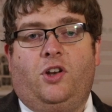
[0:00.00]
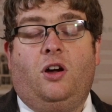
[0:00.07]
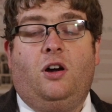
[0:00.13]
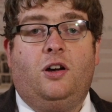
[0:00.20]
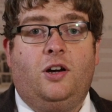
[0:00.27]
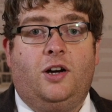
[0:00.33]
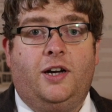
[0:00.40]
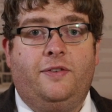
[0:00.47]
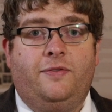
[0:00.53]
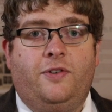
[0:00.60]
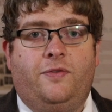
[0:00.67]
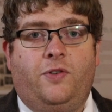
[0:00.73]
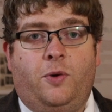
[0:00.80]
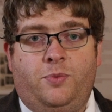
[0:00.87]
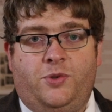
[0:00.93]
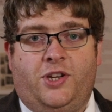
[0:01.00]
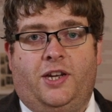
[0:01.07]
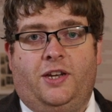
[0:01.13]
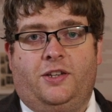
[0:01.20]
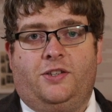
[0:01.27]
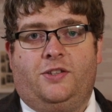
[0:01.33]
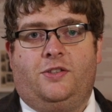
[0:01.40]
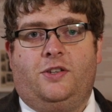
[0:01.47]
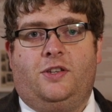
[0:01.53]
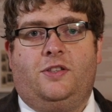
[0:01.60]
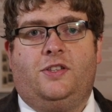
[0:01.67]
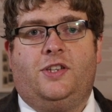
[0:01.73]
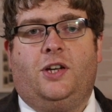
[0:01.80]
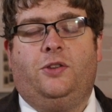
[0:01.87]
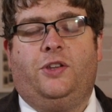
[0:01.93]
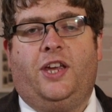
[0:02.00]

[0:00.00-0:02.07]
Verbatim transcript: an archive of objects that tell